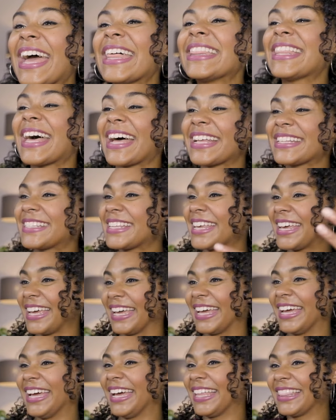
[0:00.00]
and that's
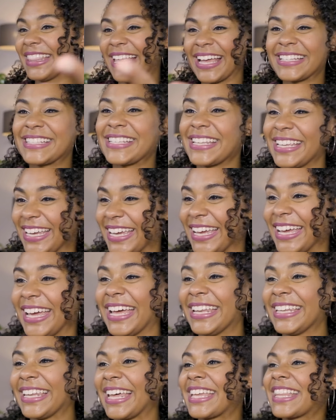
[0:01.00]
it. And that's it.
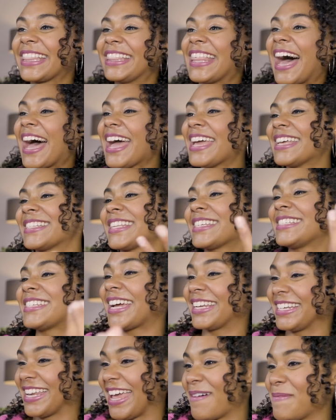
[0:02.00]
And like that is a
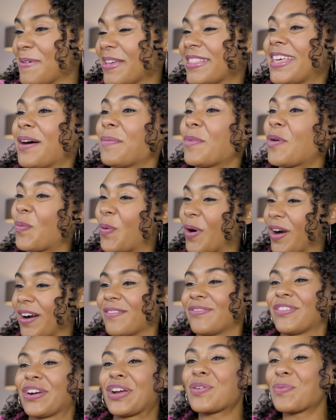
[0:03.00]
dynamic that will
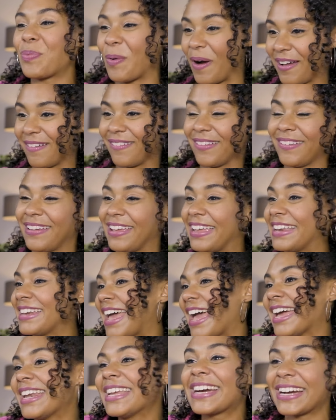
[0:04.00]
work very well in
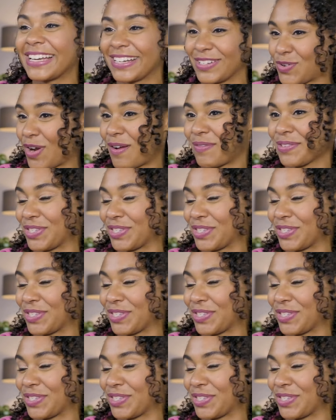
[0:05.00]
any kind of travel